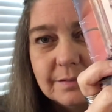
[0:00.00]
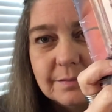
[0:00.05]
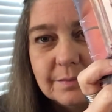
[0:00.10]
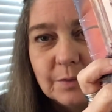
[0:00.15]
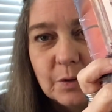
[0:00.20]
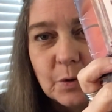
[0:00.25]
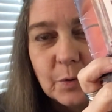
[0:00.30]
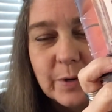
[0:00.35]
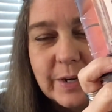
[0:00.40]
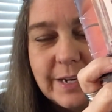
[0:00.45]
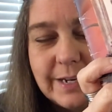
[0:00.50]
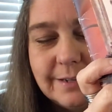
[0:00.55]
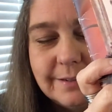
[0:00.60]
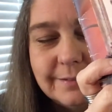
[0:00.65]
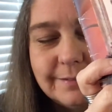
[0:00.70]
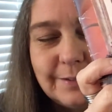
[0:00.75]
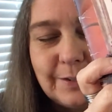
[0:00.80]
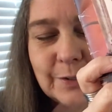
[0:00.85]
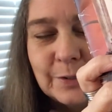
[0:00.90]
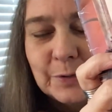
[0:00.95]

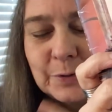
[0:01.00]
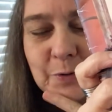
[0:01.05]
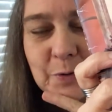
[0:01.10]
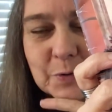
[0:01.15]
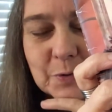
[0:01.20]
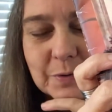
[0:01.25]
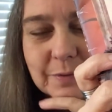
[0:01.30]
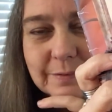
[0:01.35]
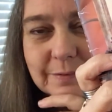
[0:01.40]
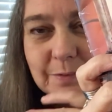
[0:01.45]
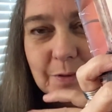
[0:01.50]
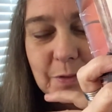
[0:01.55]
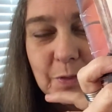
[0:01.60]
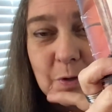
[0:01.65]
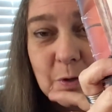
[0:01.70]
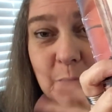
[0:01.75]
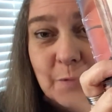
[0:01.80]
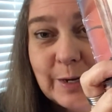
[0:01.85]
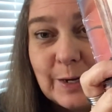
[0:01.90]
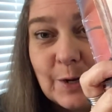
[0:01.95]
green, you know, the
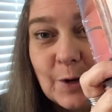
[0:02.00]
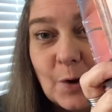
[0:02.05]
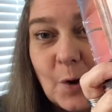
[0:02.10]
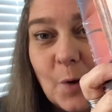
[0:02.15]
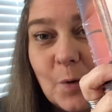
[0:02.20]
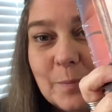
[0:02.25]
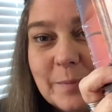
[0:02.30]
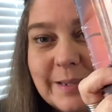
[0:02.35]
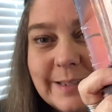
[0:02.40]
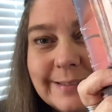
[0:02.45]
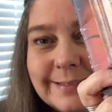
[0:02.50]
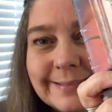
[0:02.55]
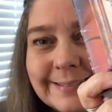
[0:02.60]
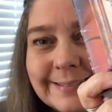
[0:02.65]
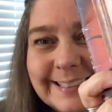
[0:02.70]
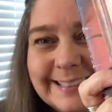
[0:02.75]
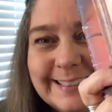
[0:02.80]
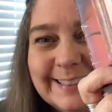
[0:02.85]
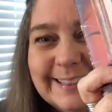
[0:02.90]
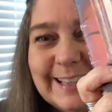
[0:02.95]
green Coleman
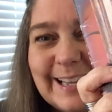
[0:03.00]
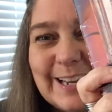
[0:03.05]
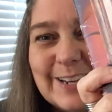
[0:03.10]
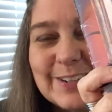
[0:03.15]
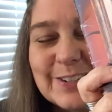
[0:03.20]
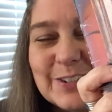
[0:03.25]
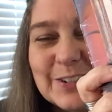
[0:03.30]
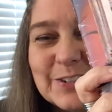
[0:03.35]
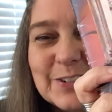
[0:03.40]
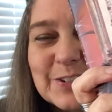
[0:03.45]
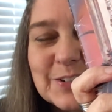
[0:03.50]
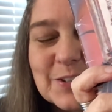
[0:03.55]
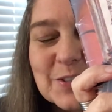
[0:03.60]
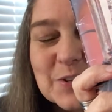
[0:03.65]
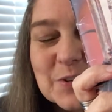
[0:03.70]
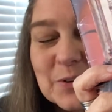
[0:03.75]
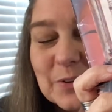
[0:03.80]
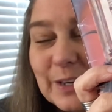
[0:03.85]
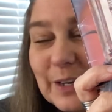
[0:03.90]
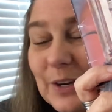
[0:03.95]
lanterns and the
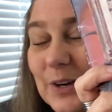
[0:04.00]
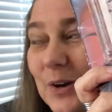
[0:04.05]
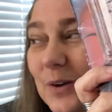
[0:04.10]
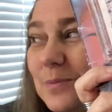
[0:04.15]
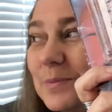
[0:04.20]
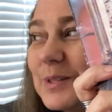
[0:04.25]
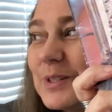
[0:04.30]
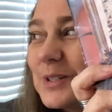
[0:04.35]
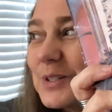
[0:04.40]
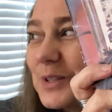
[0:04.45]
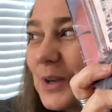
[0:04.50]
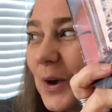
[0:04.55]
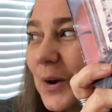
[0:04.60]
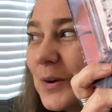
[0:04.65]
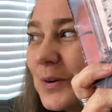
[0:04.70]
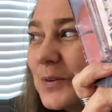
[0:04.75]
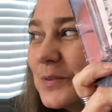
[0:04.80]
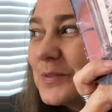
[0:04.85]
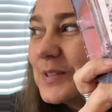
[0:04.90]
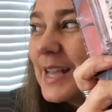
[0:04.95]
green Coleman
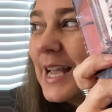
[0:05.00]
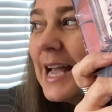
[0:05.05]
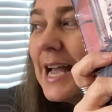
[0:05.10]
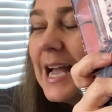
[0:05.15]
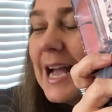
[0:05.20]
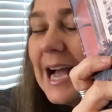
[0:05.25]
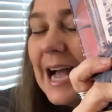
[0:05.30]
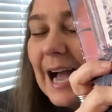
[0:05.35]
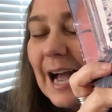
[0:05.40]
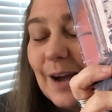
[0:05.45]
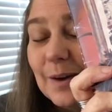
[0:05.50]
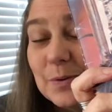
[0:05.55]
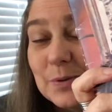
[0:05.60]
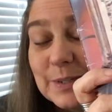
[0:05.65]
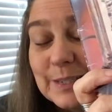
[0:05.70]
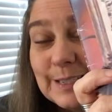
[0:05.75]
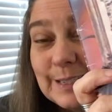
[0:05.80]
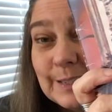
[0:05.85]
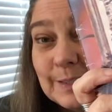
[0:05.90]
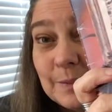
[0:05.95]
stoves. I
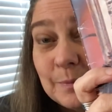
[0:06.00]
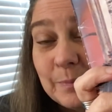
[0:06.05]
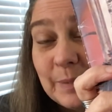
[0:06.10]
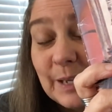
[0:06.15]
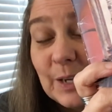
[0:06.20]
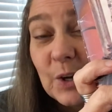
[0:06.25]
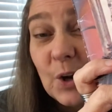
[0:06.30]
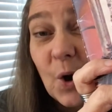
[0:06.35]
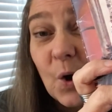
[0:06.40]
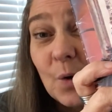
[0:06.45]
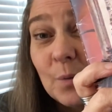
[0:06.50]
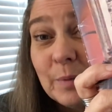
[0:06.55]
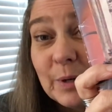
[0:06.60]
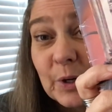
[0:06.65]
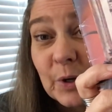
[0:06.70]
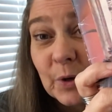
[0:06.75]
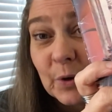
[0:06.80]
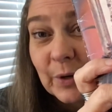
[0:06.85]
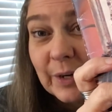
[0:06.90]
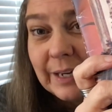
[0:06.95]
wanted it to be Coleman
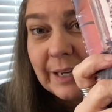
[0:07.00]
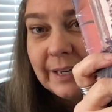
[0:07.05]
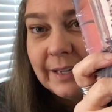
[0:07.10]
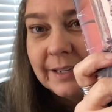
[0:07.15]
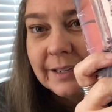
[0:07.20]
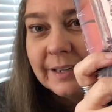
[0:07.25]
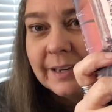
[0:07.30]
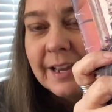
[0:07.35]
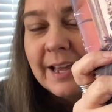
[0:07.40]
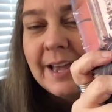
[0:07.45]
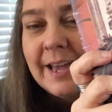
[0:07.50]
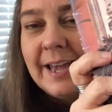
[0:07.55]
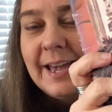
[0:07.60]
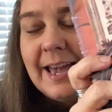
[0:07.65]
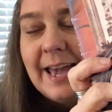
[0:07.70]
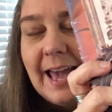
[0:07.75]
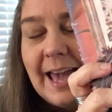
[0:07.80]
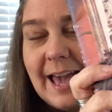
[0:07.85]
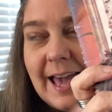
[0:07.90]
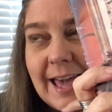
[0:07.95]
green.
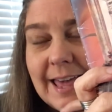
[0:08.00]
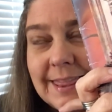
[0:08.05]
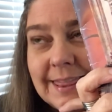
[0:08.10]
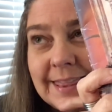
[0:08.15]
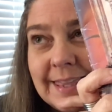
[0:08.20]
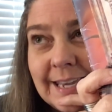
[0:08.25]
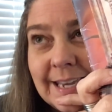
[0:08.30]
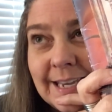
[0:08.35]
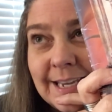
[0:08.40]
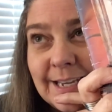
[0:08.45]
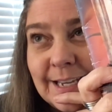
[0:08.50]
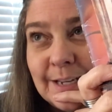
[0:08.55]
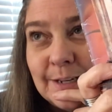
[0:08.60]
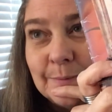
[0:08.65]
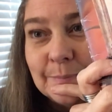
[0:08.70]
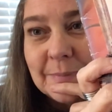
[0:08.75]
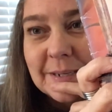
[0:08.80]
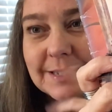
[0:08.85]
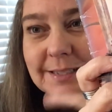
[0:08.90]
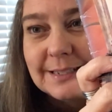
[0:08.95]
And then
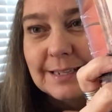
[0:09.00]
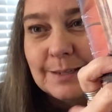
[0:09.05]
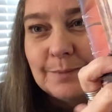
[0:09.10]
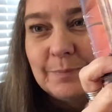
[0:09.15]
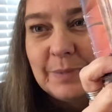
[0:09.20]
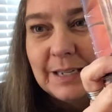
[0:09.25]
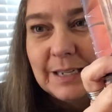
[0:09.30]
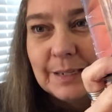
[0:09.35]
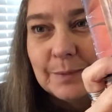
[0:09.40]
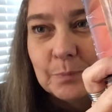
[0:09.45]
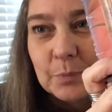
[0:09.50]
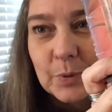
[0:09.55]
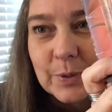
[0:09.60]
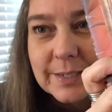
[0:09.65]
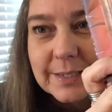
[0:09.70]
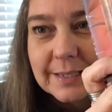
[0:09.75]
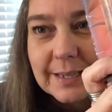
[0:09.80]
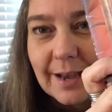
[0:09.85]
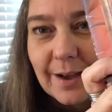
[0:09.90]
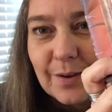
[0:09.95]
my son being in Boy
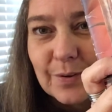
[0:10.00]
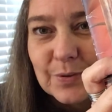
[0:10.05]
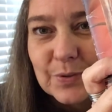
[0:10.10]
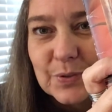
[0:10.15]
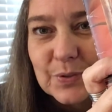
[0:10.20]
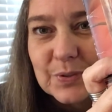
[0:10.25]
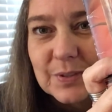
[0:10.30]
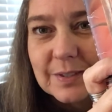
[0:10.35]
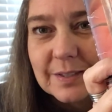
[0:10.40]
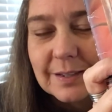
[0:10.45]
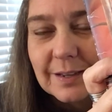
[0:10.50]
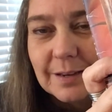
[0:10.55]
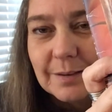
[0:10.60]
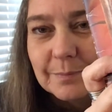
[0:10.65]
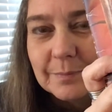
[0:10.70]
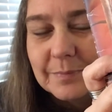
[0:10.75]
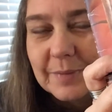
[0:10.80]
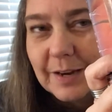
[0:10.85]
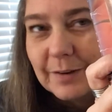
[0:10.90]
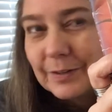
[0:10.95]
Scouts,
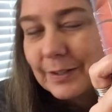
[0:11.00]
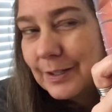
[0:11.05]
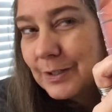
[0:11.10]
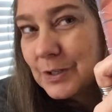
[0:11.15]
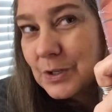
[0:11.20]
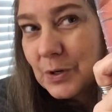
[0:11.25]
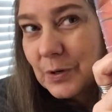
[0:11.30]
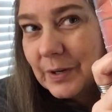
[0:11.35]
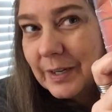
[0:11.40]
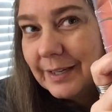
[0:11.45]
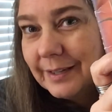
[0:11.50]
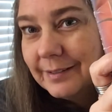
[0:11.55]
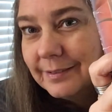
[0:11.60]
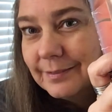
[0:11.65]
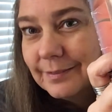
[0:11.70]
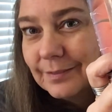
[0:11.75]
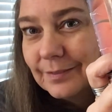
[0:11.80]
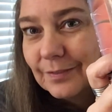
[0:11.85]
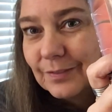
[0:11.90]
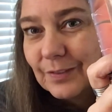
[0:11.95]
um, everything's green.
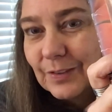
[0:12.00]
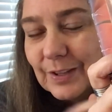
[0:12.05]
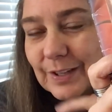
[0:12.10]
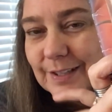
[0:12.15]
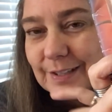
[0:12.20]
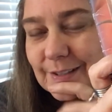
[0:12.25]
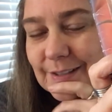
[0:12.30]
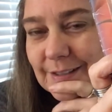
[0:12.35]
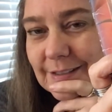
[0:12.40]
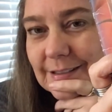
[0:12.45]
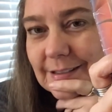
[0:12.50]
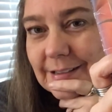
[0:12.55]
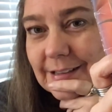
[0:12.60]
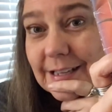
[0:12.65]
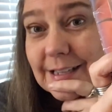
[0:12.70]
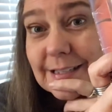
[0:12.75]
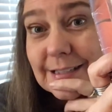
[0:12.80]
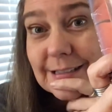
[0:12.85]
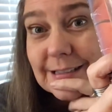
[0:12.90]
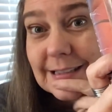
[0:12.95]
His
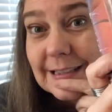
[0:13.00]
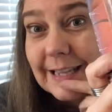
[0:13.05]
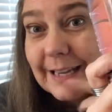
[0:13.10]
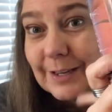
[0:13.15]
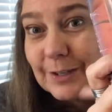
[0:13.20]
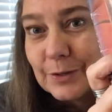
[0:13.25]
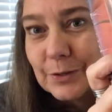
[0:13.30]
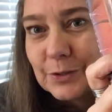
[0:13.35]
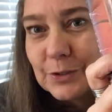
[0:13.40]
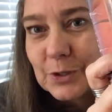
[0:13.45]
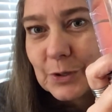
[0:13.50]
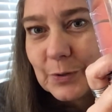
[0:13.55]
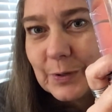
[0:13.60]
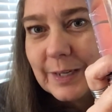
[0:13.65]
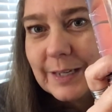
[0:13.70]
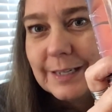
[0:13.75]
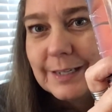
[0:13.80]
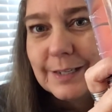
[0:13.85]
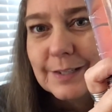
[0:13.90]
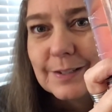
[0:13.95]
his lantern's
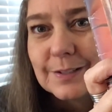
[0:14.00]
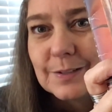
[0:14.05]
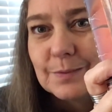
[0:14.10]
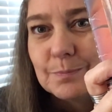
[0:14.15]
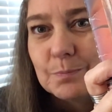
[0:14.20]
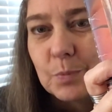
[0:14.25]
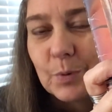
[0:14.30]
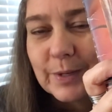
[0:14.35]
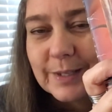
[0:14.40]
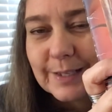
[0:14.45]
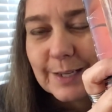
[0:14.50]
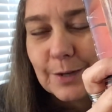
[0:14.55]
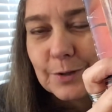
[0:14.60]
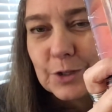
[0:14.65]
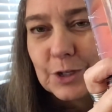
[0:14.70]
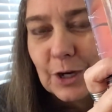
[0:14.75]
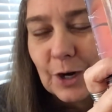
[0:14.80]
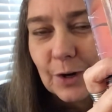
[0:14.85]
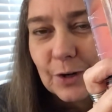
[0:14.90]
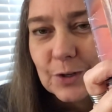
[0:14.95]
green, his Boy Scout
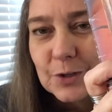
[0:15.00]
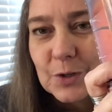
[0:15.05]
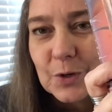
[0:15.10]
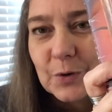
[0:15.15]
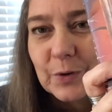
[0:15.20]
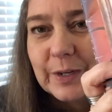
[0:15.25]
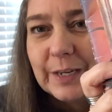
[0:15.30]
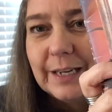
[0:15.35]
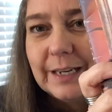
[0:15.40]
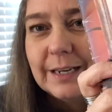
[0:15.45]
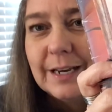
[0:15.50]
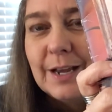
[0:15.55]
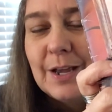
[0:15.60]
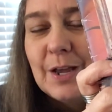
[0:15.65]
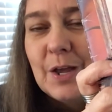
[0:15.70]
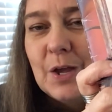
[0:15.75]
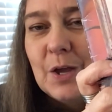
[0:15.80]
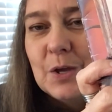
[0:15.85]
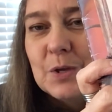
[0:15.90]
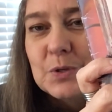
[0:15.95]
chair is green.
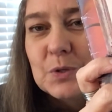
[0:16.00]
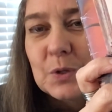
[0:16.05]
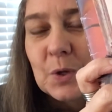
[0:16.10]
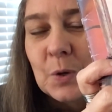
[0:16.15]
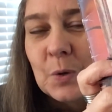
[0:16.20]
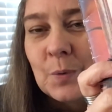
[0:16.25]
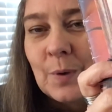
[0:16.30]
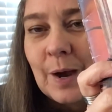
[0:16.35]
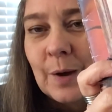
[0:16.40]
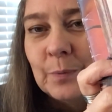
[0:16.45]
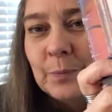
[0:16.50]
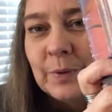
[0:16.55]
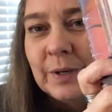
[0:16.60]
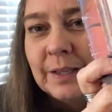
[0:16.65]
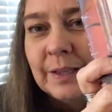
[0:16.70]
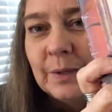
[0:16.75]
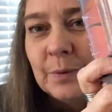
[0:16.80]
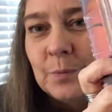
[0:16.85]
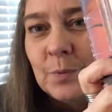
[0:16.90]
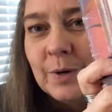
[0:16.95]
So I
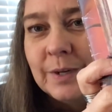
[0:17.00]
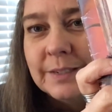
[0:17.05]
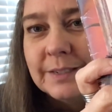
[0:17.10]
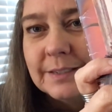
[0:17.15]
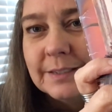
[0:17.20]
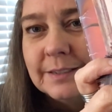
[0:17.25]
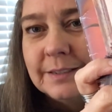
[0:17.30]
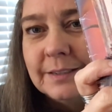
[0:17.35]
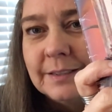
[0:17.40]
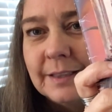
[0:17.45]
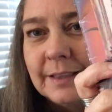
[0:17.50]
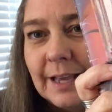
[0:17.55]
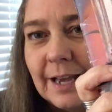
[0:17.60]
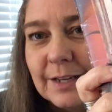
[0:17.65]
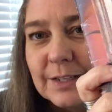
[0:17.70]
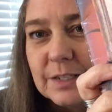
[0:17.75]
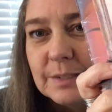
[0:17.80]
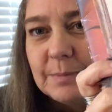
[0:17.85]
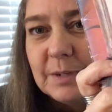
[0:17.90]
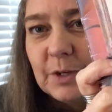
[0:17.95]
really wanted that
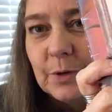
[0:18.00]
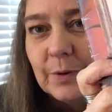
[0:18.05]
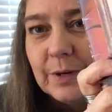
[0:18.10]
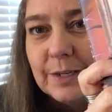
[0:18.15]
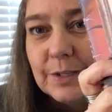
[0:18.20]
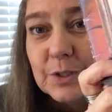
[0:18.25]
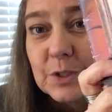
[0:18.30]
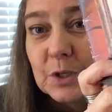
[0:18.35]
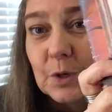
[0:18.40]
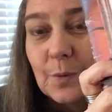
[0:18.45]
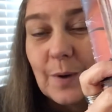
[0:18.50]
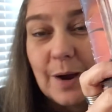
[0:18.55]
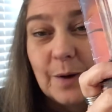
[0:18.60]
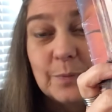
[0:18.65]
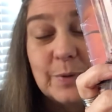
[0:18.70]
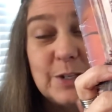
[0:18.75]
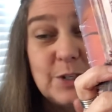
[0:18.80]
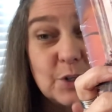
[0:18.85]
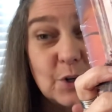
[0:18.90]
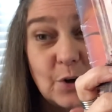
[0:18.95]
to be green, so I
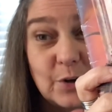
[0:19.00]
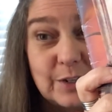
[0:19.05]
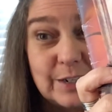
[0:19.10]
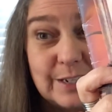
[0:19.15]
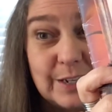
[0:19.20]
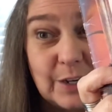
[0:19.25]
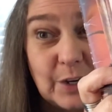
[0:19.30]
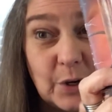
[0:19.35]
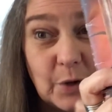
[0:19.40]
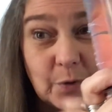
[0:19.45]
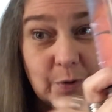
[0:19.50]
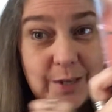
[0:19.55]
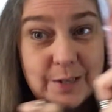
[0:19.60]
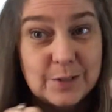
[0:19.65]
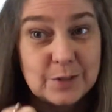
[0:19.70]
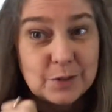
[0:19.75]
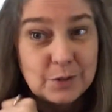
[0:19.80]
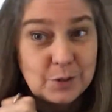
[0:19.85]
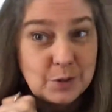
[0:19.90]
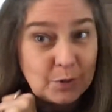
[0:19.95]
recharted it in green.
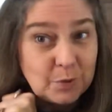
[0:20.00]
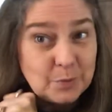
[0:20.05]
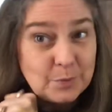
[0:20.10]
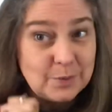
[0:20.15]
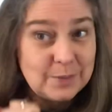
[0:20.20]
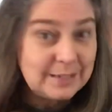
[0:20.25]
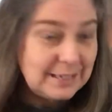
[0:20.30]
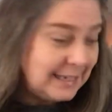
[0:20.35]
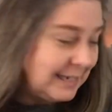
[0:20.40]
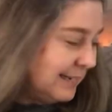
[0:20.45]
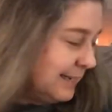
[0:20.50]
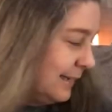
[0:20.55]
So you will see it